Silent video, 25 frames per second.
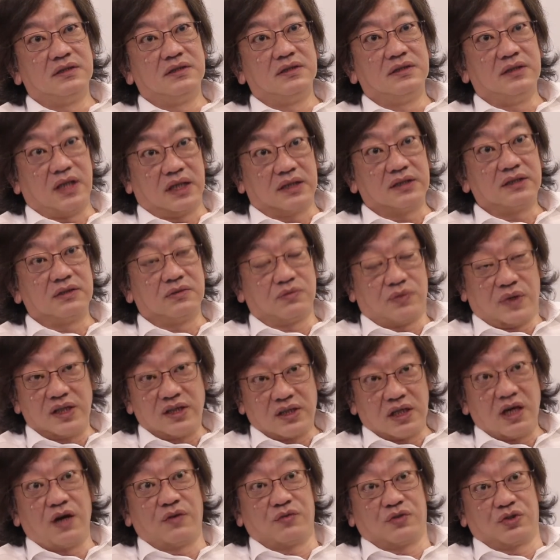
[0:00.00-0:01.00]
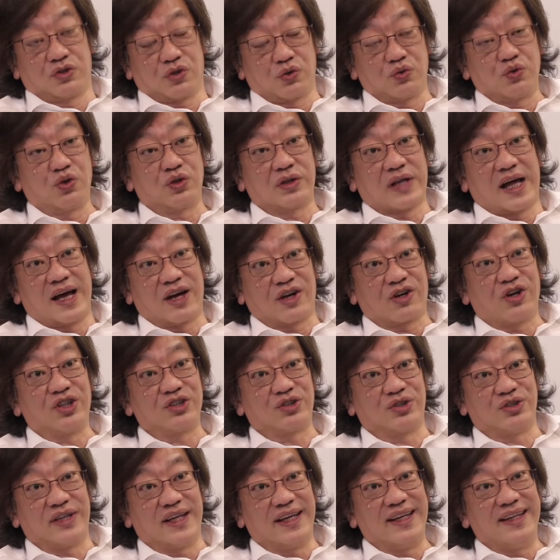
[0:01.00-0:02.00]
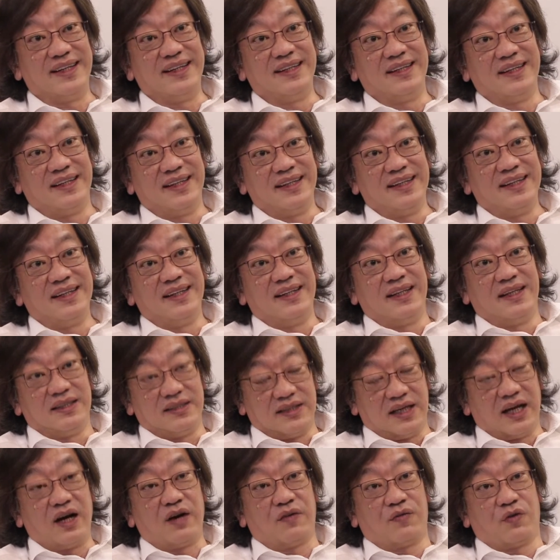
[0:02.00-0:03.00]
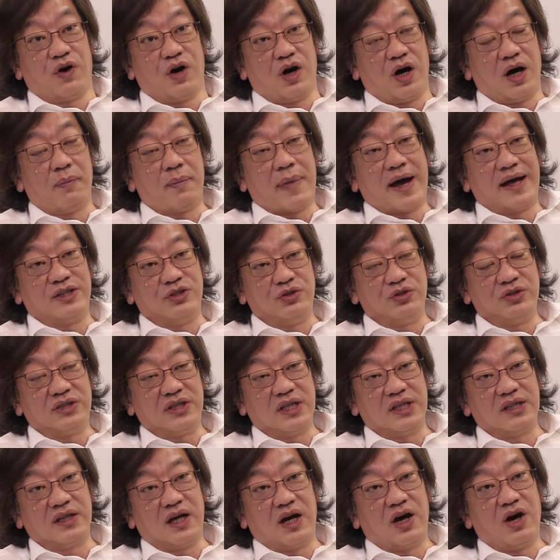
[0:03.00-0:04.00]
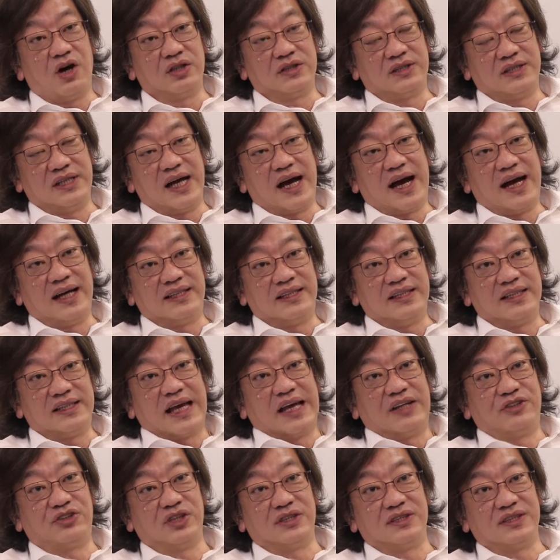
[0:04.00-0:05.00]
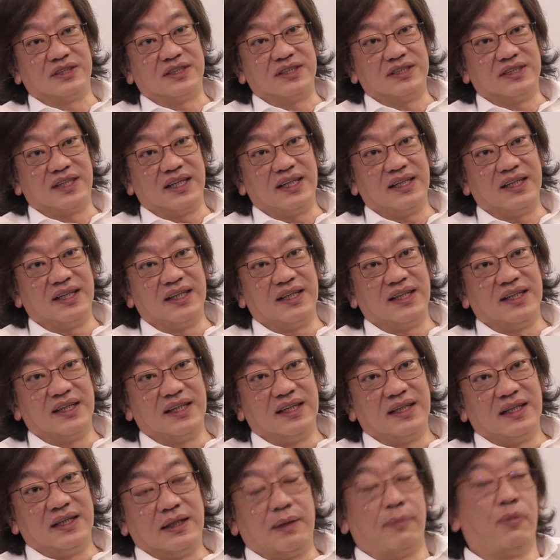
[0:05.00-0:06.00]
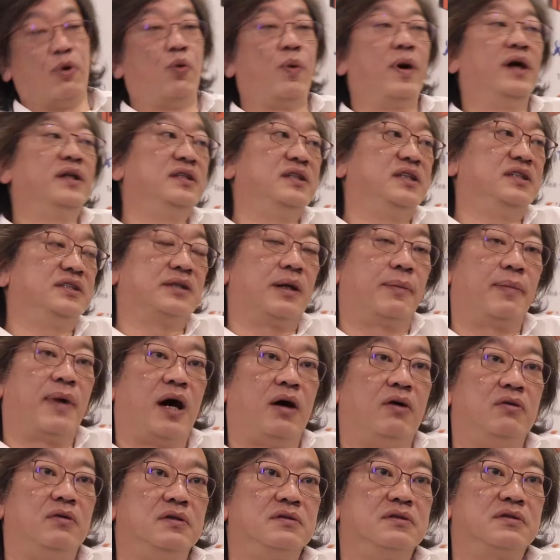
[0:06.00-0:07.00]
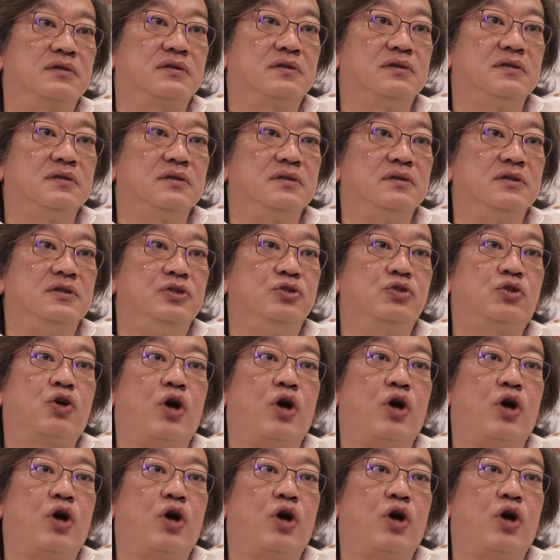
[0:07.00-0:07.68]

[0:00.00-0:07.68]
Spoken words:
Yes, 1/3 of the total tire cost today. Okay. Yeah, by using all the IT gadgets, you see. Number one is about you